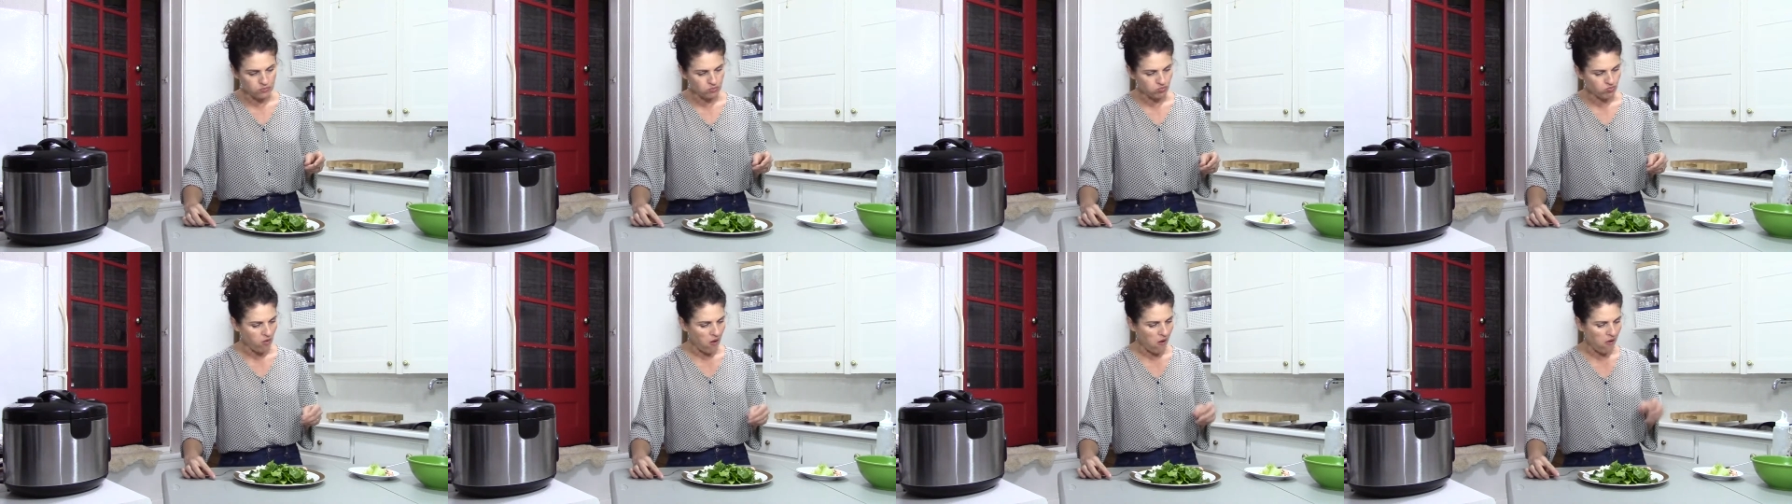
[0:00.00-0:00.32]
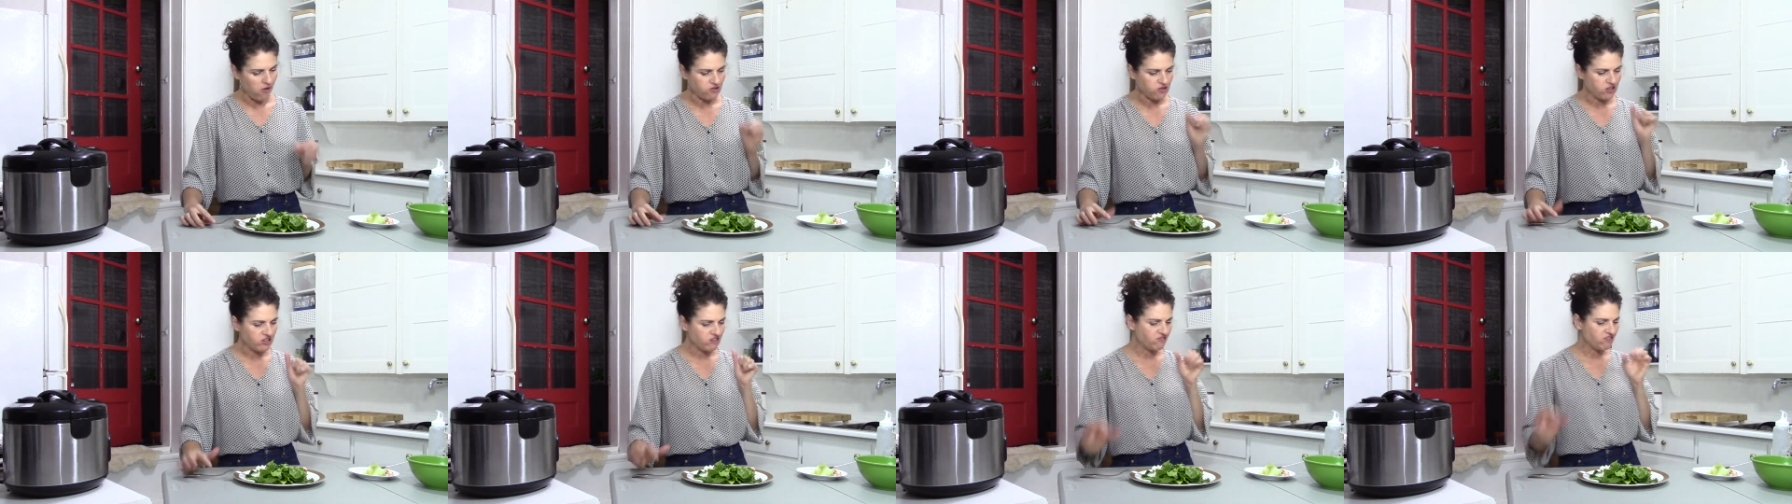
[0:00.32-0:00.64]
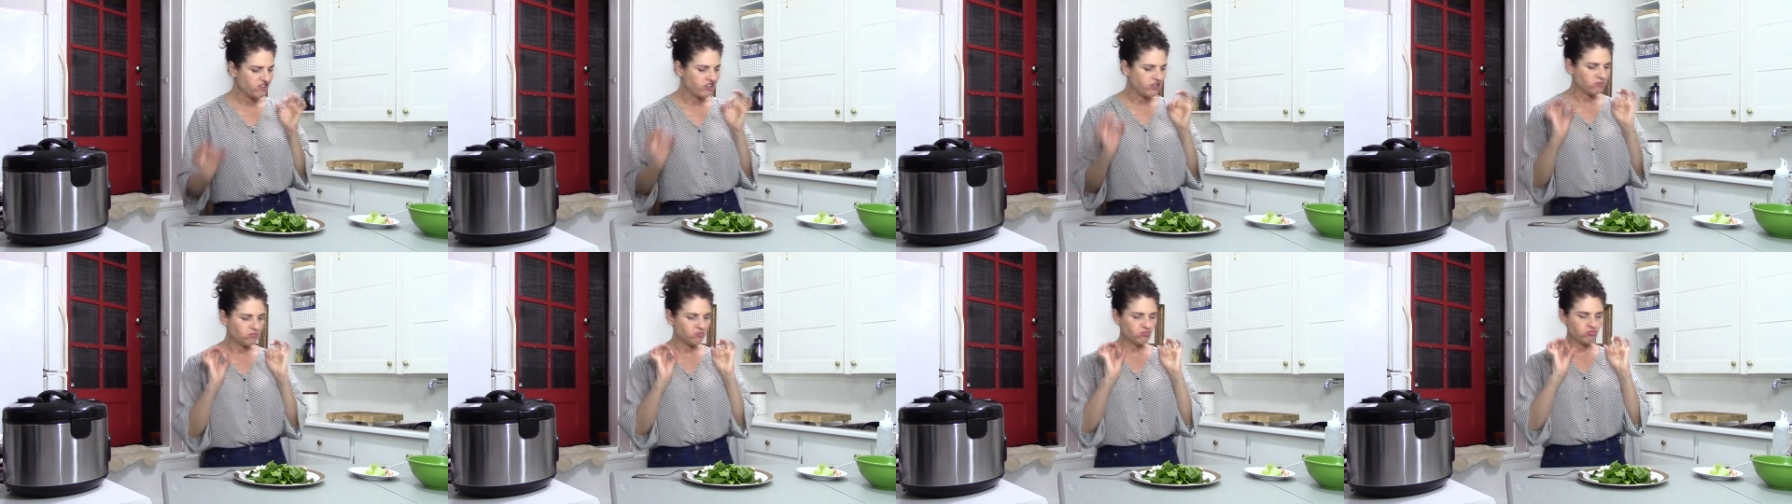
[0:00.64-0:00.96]
I love
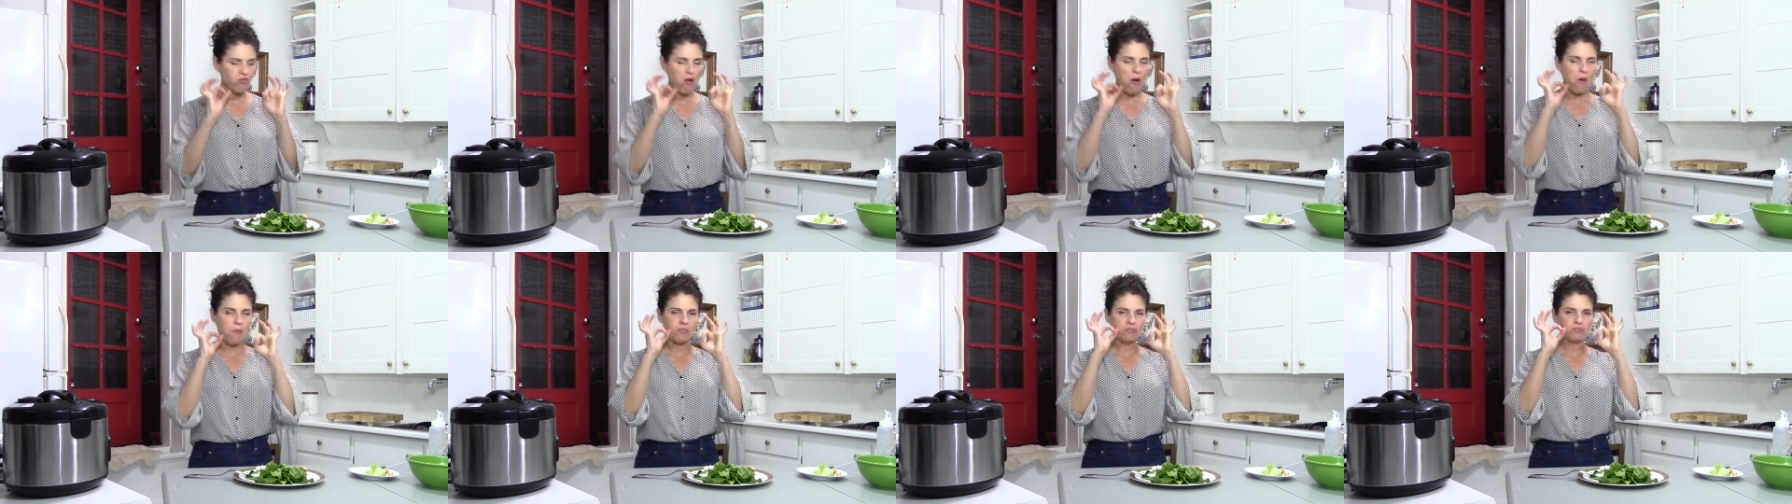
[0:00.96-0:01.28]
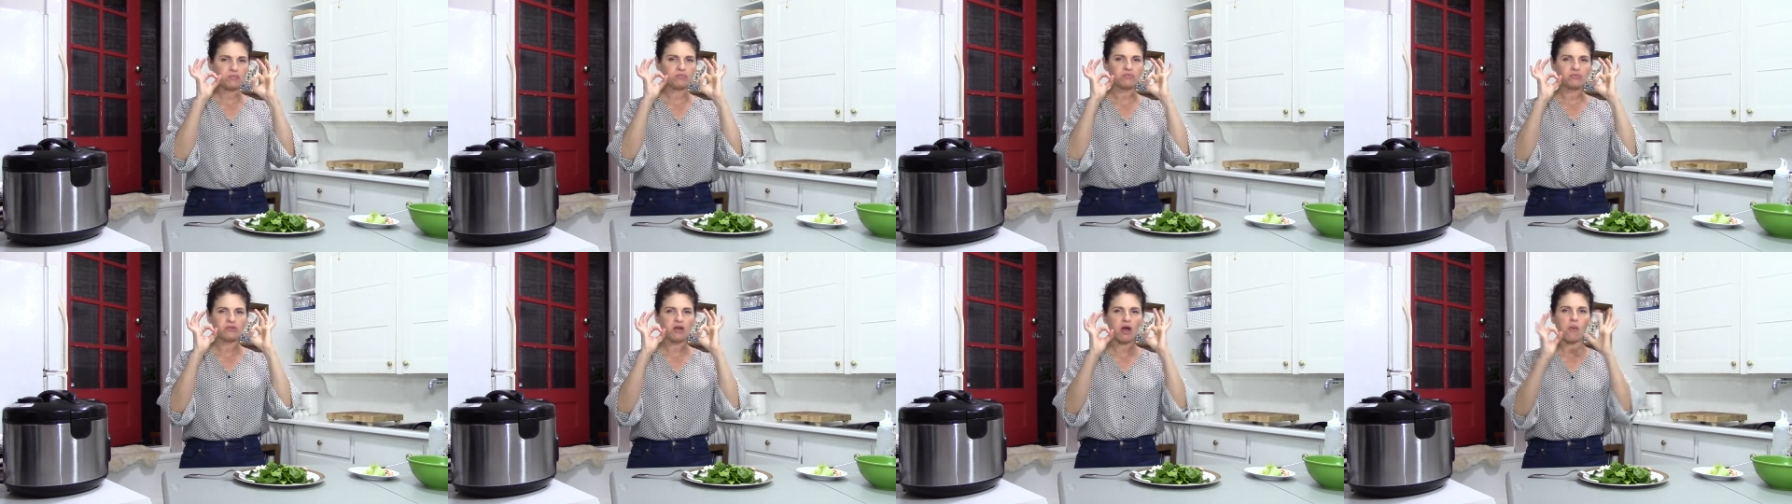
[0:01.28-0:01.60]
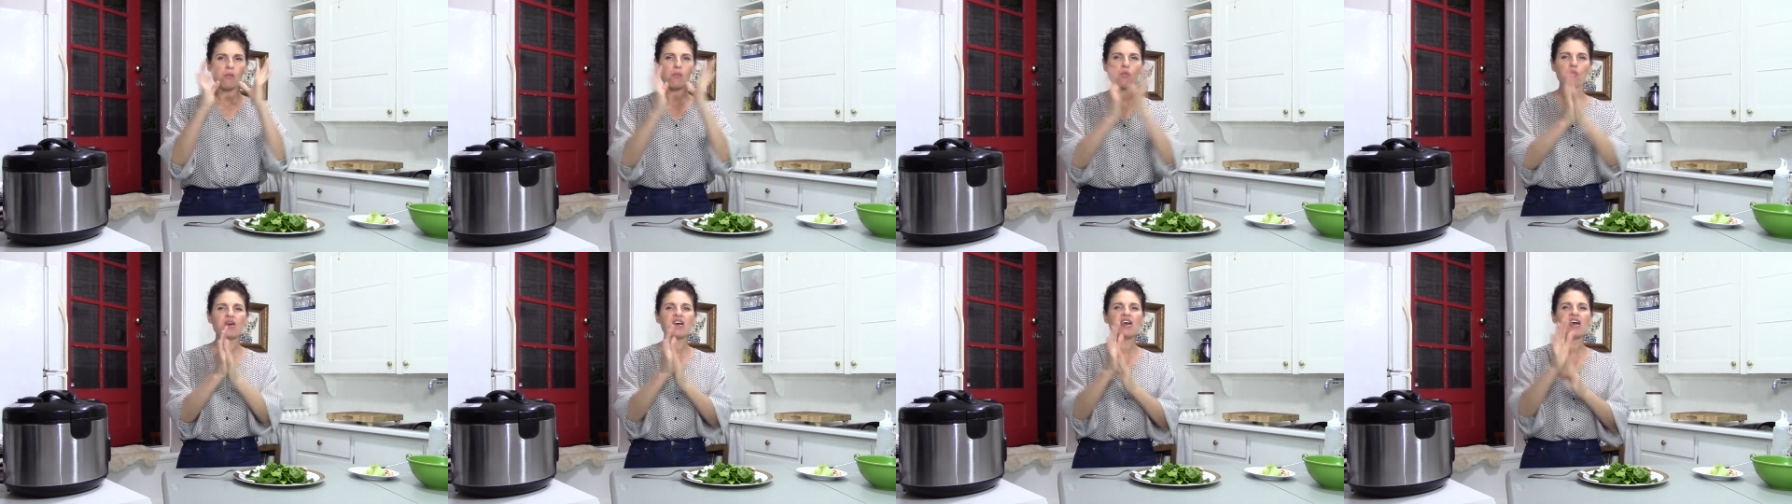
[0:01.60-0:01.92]
it.
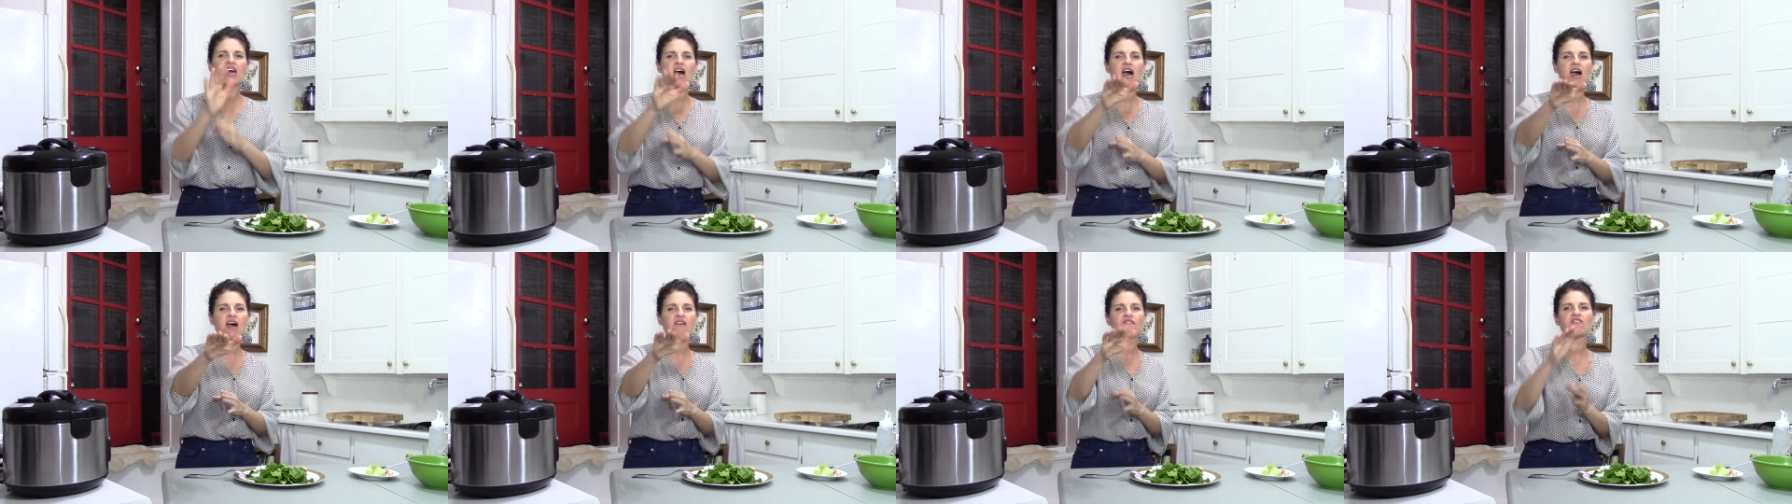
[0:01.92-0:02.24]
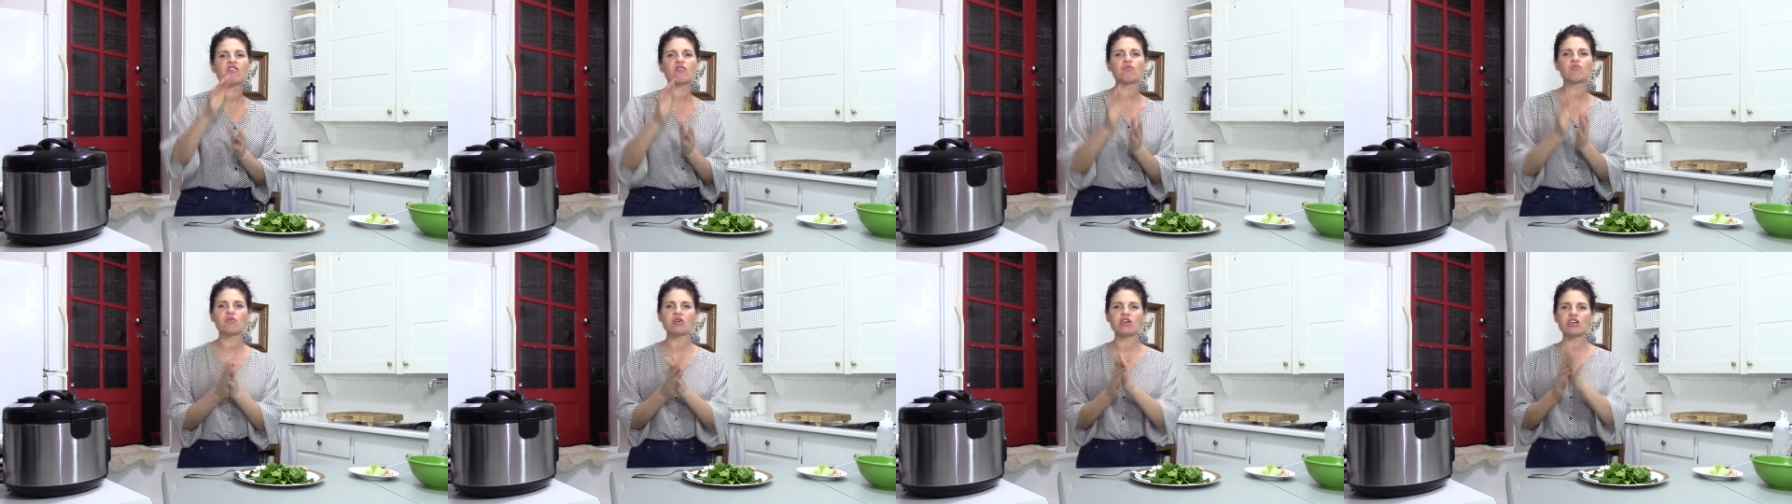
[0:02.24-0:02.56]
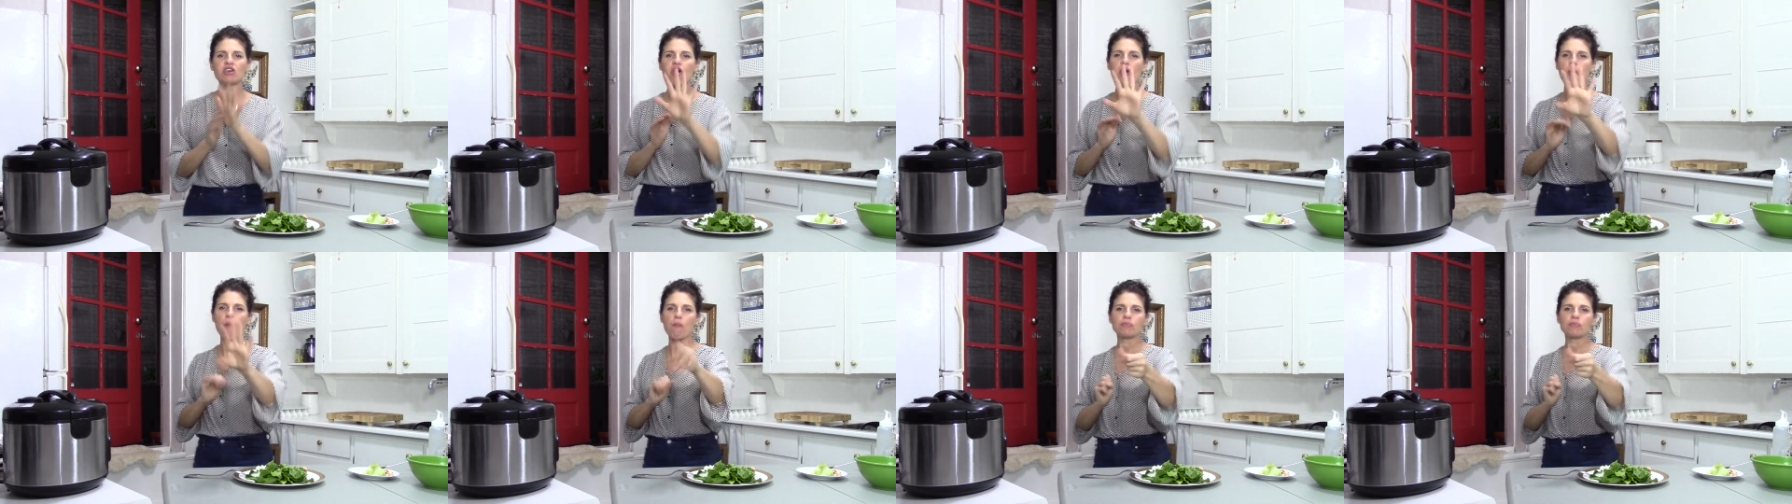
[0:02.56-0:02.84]
We have a winner.